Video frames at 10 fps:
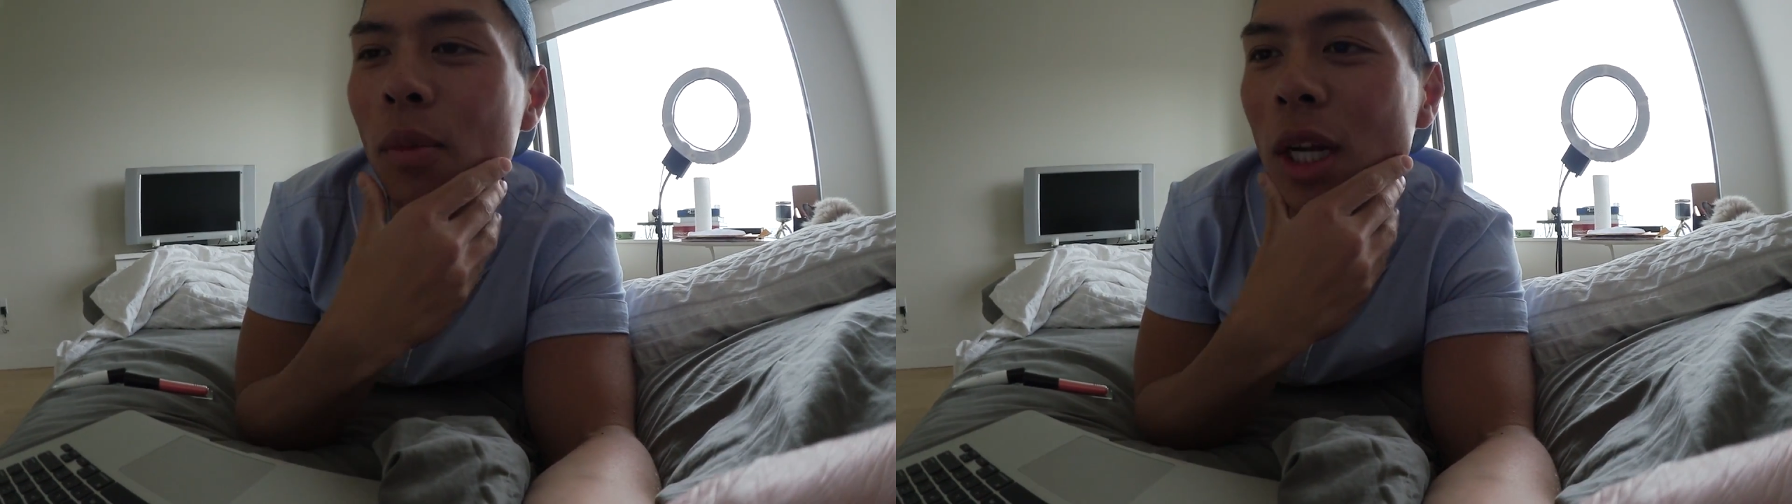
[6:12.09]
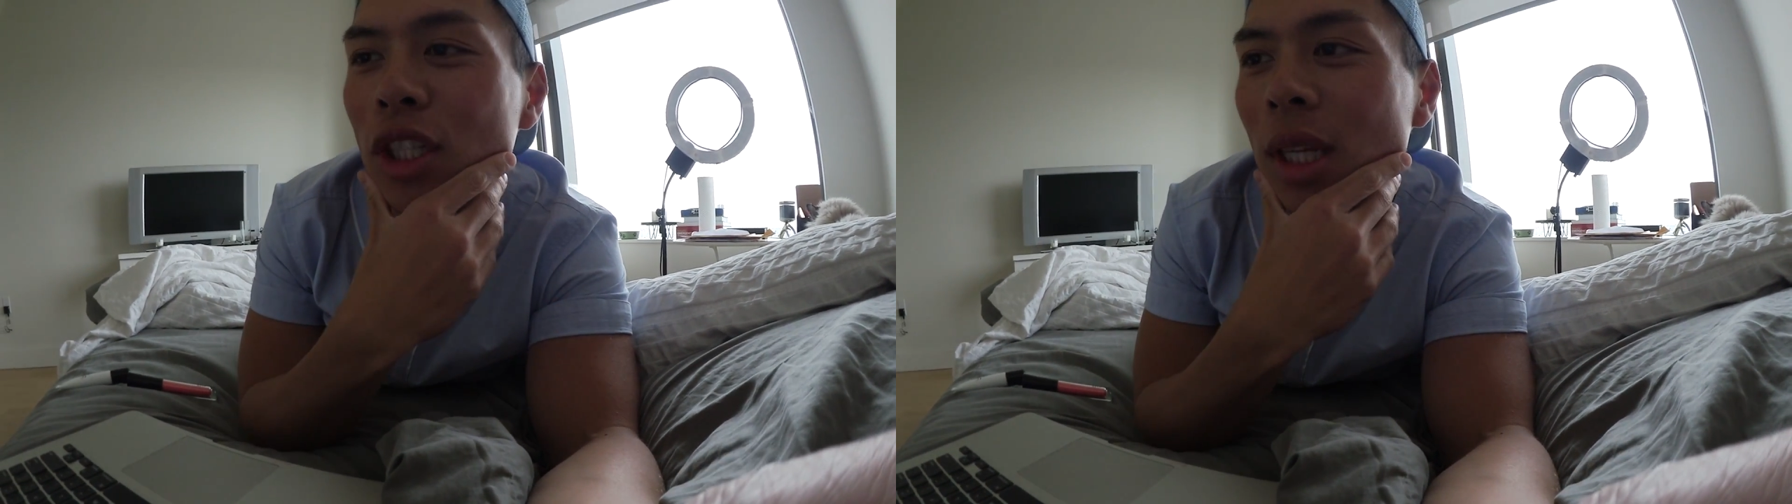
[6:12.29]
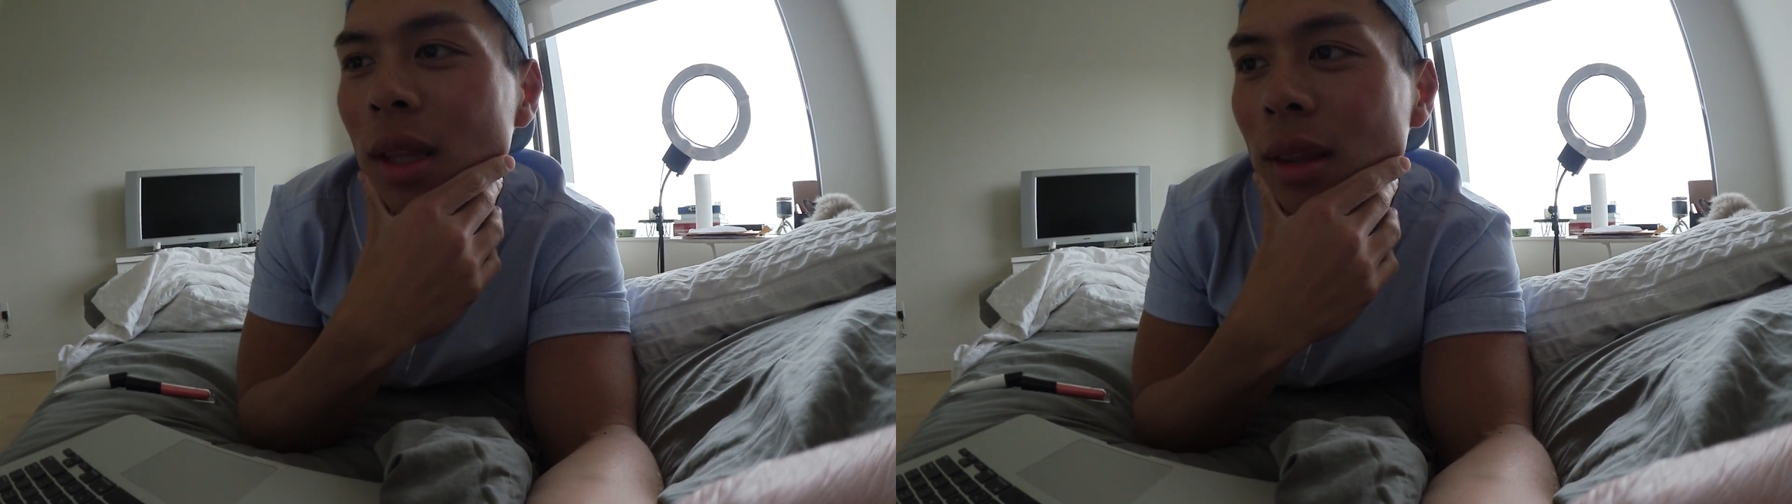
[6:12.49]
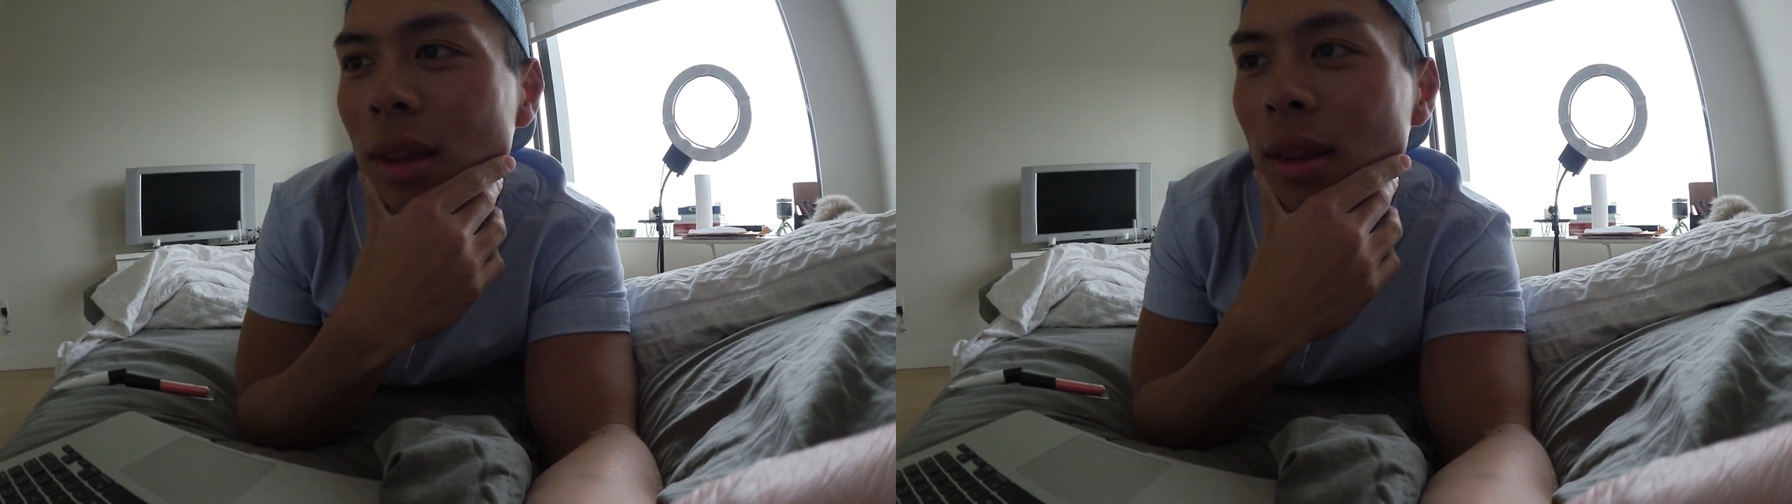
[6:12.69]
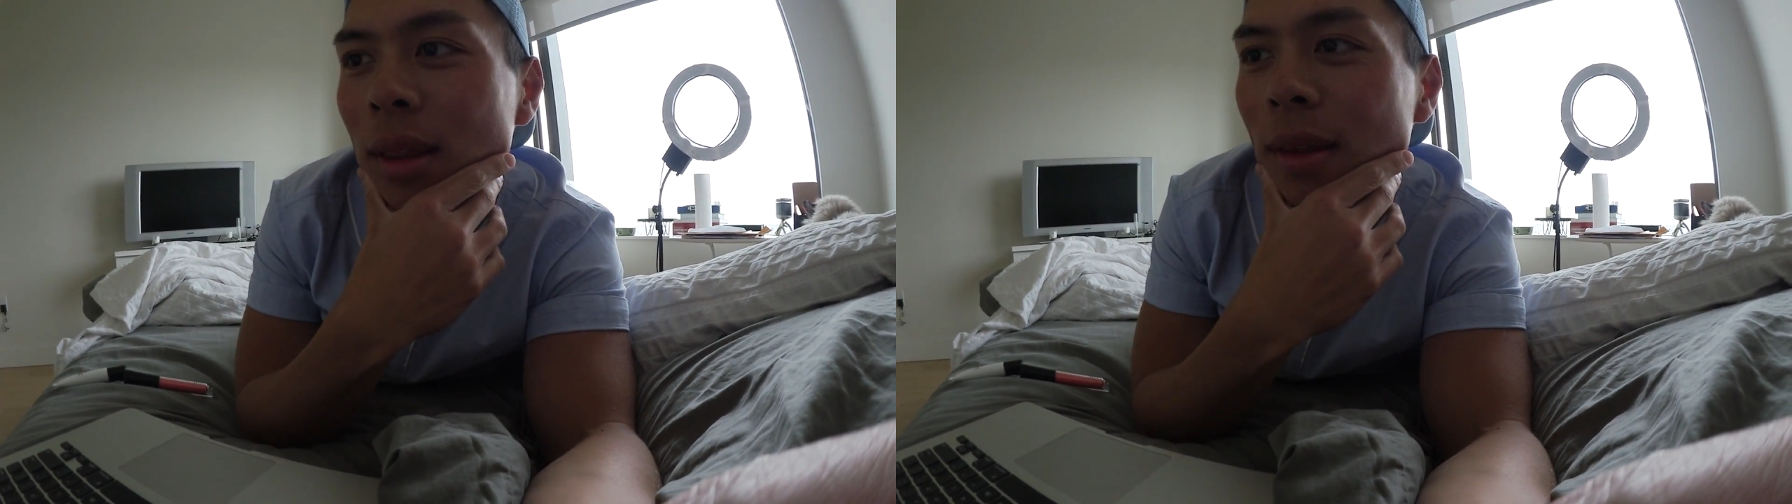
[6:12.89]
I'm
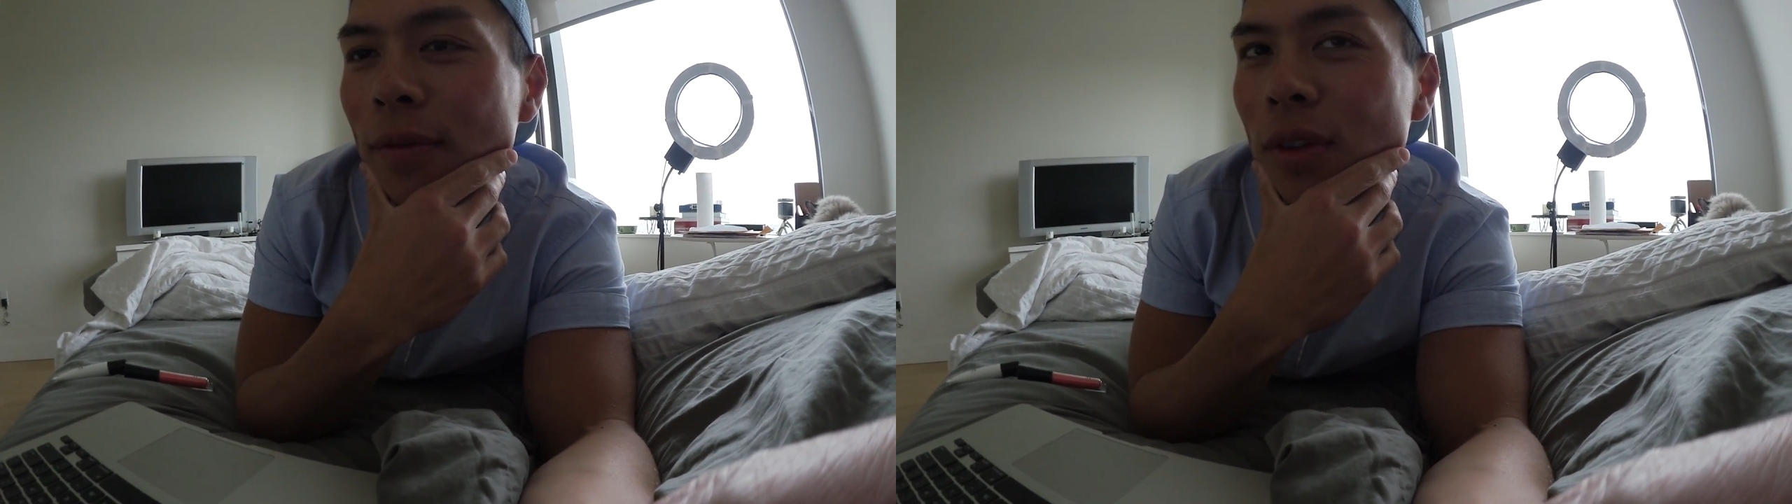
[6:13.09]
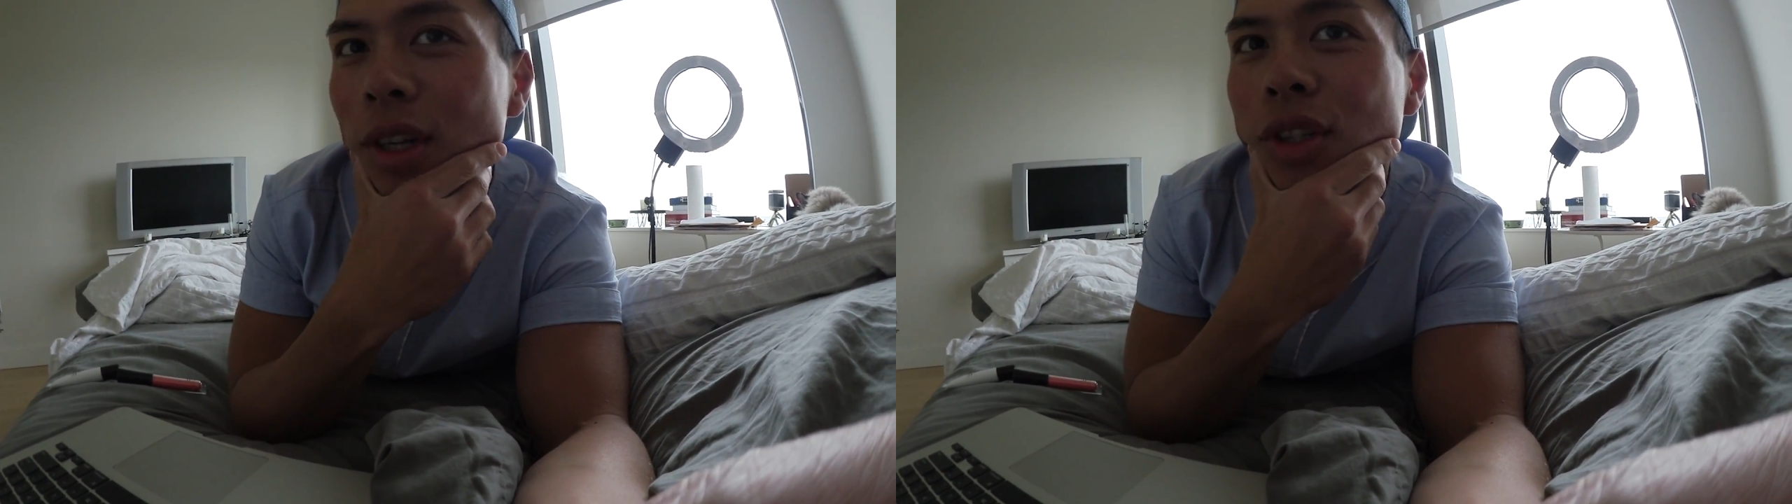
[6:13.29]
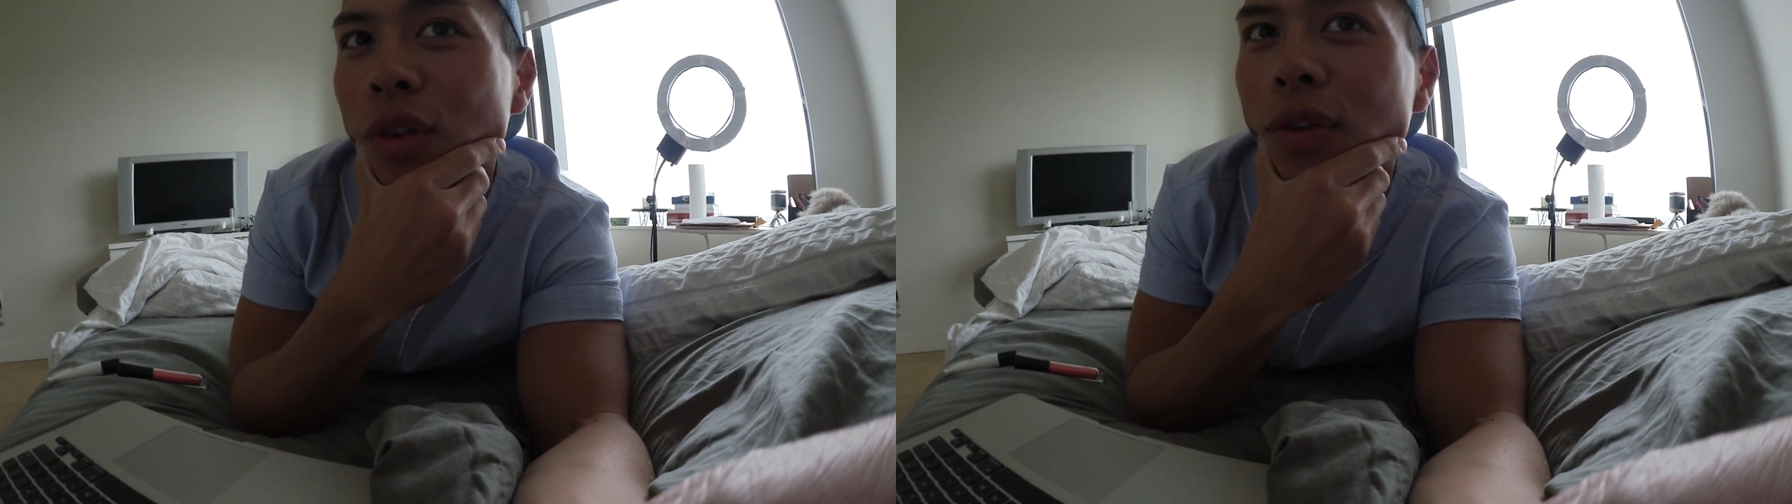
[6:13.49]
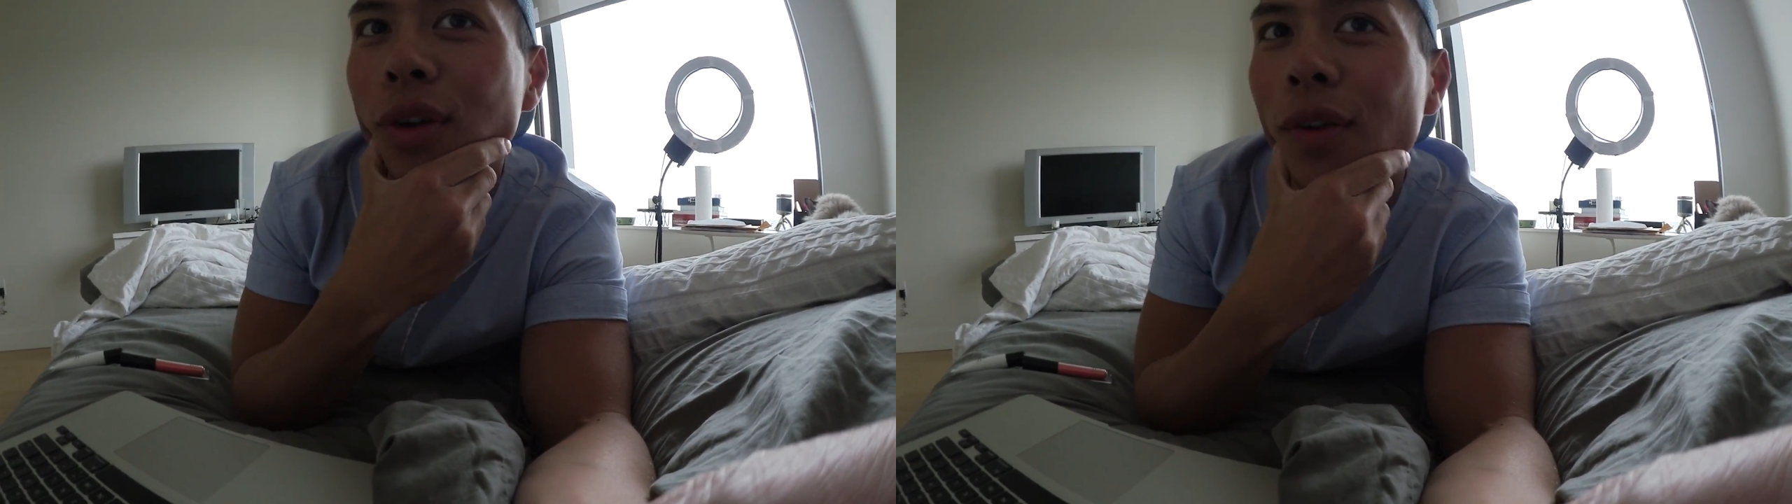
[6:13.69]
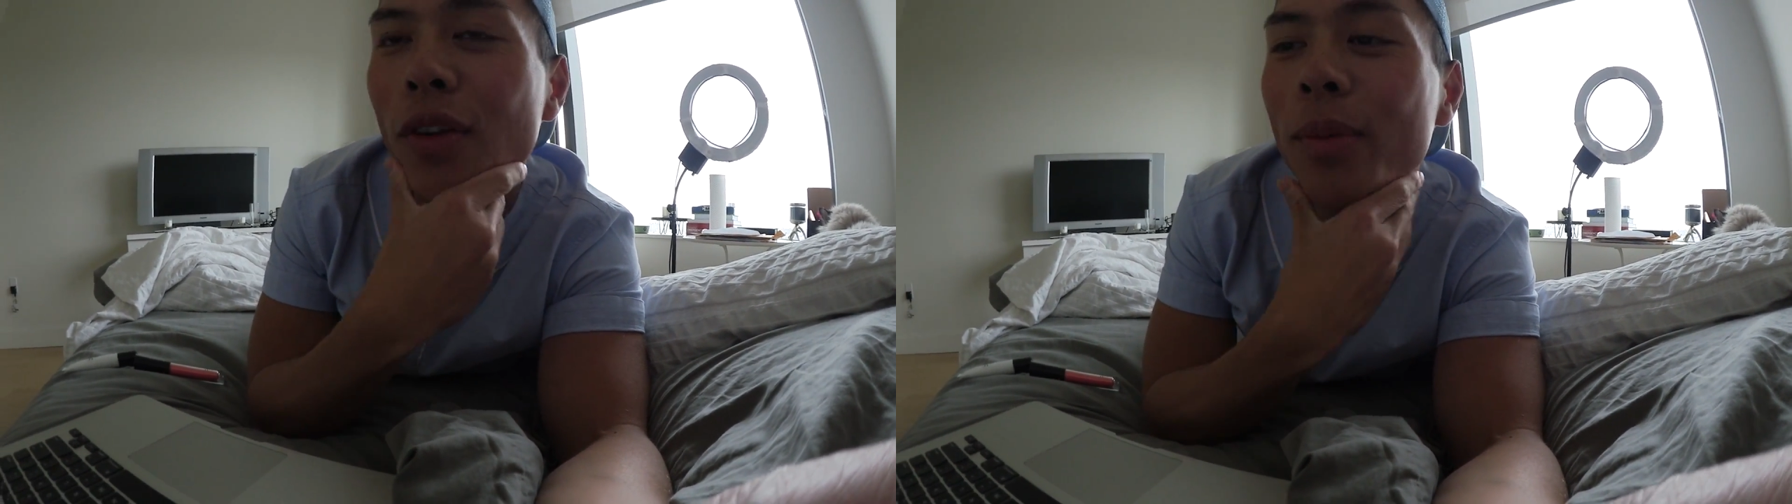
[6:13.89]
watching the footage over
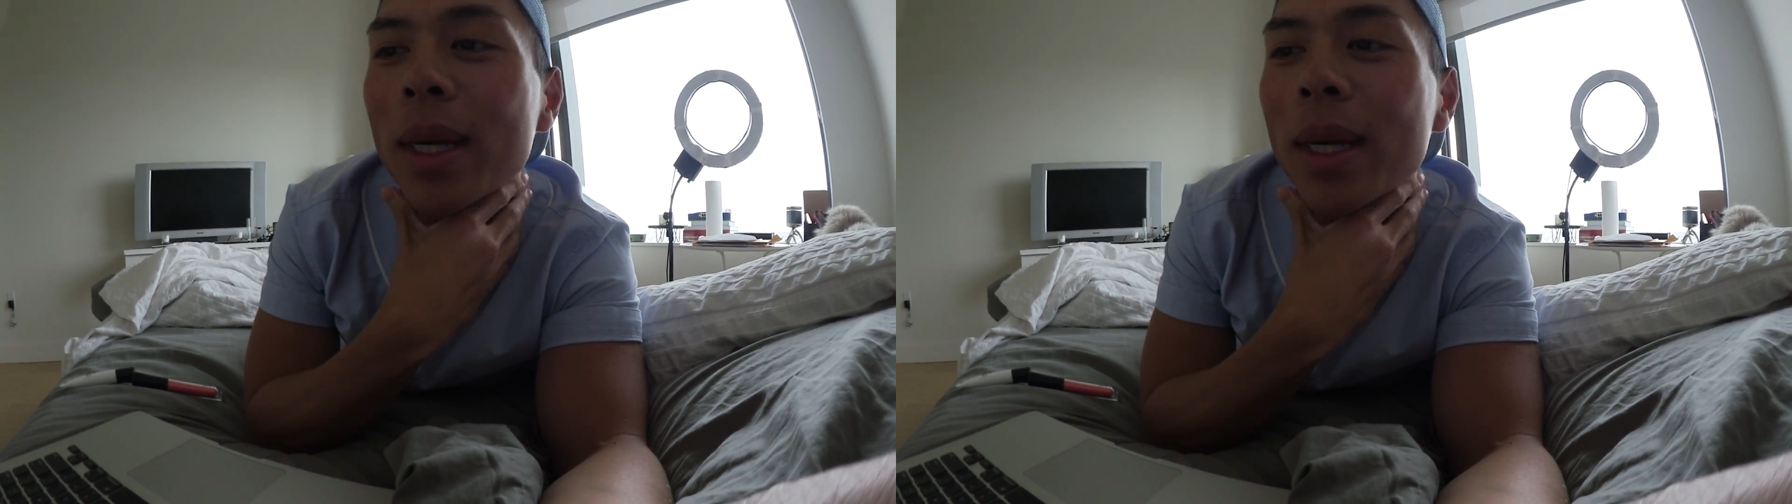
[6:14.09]
and over,